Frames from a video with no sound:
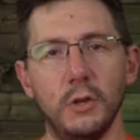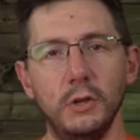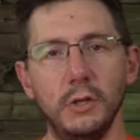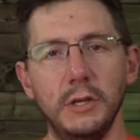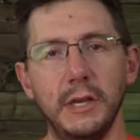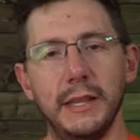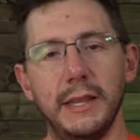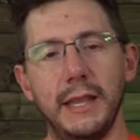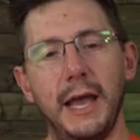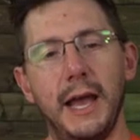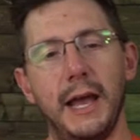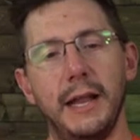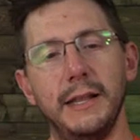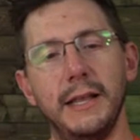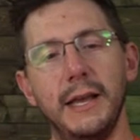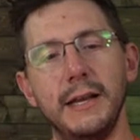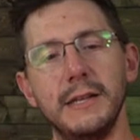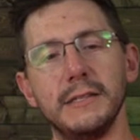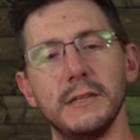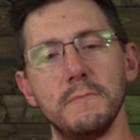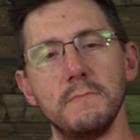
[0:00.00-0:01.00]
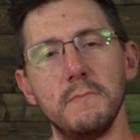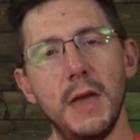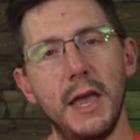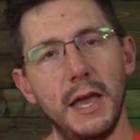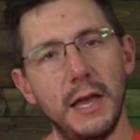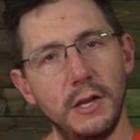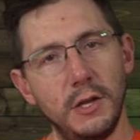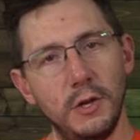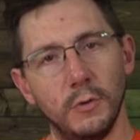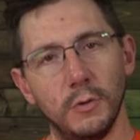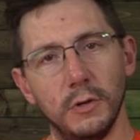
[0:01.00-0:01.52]
And look at that. That is a
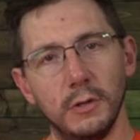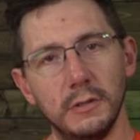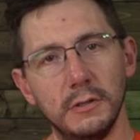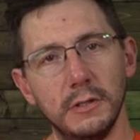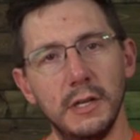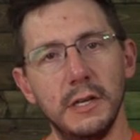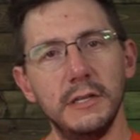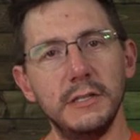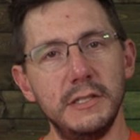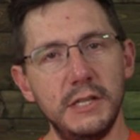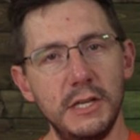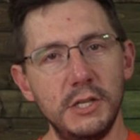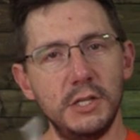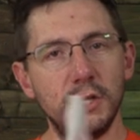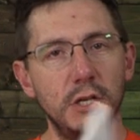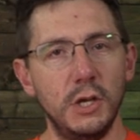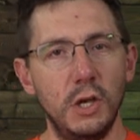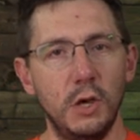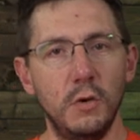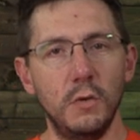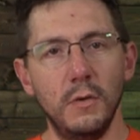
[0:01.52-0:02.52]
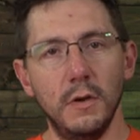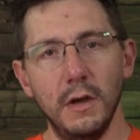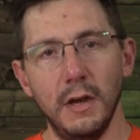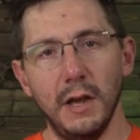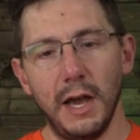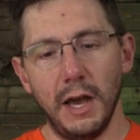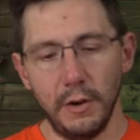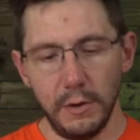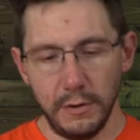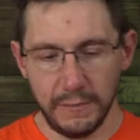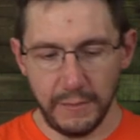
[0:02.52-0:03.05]
manual teaching you
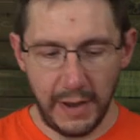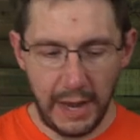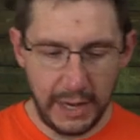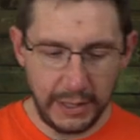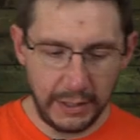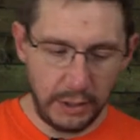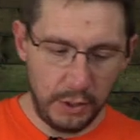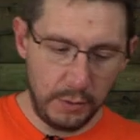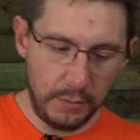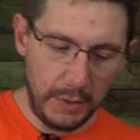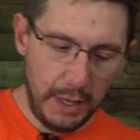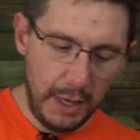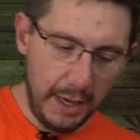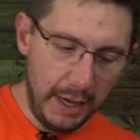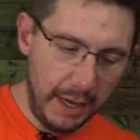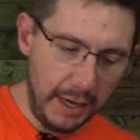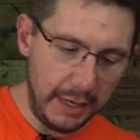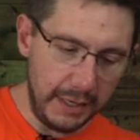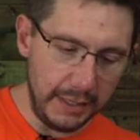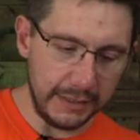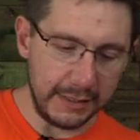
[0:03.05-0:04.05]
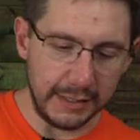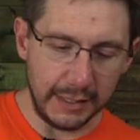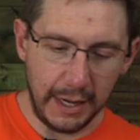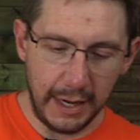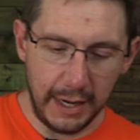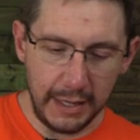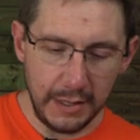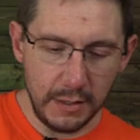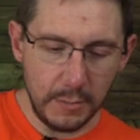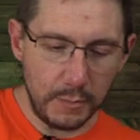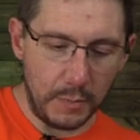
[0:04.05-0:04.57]
how to vacuum. And
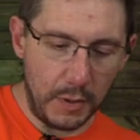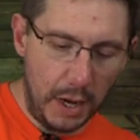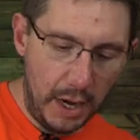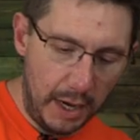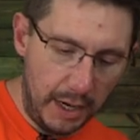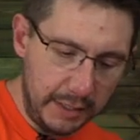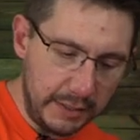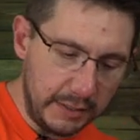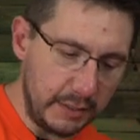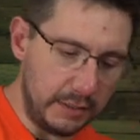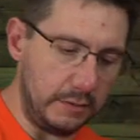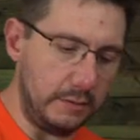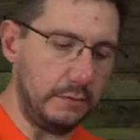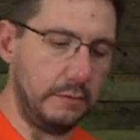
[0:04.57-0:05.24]
inside the box,